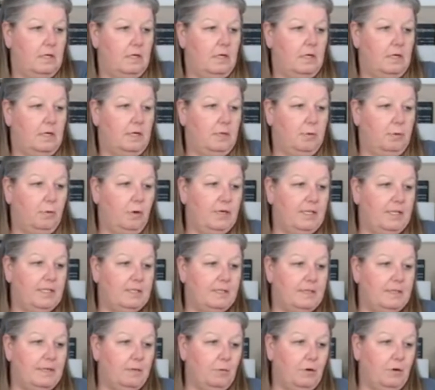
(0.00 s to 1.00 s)
Your
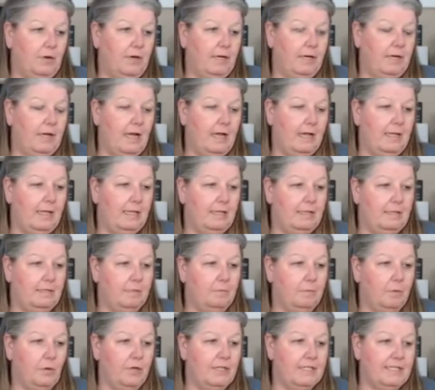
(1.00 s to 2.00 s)
boys were in
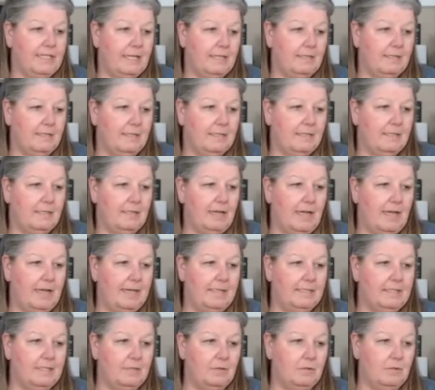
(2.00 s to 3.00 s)
Boy Scouts until
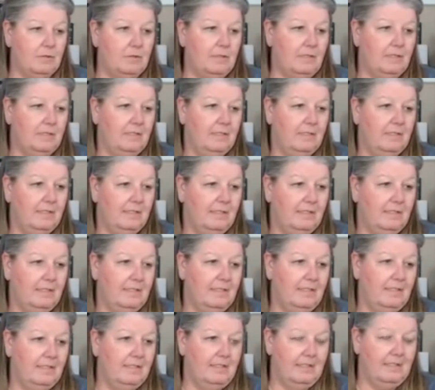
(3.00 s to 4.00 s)
high school?
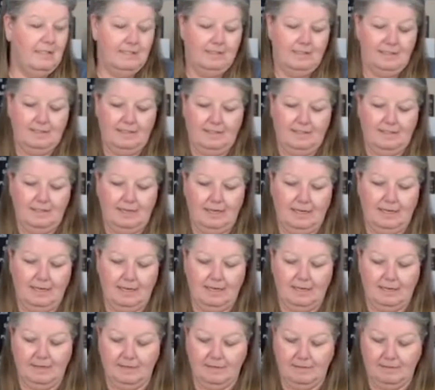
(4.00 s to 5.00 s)

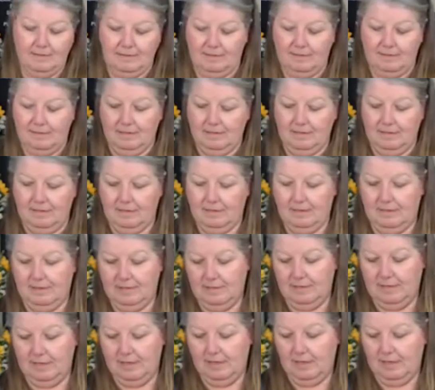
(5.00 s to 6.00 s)
Yeah.
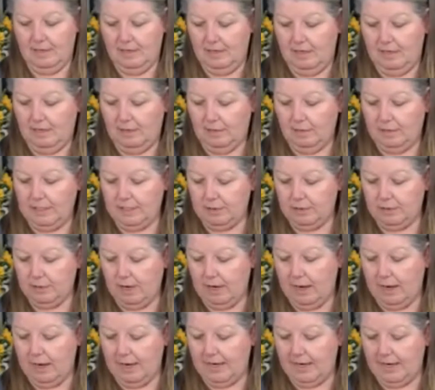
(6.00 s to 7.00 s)
We
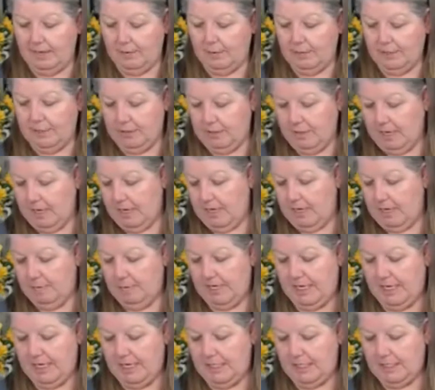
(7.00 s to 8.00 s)
tried it,
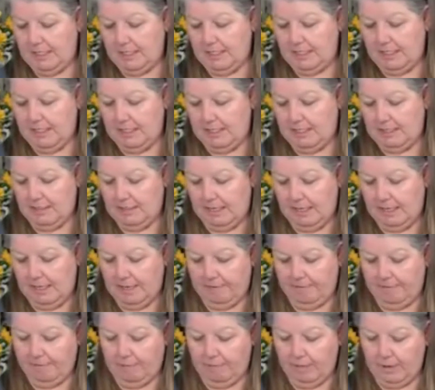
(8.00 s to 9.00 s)
but he just didn't
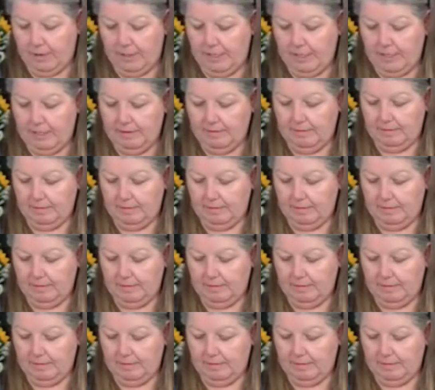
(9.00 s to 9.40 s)
care for it.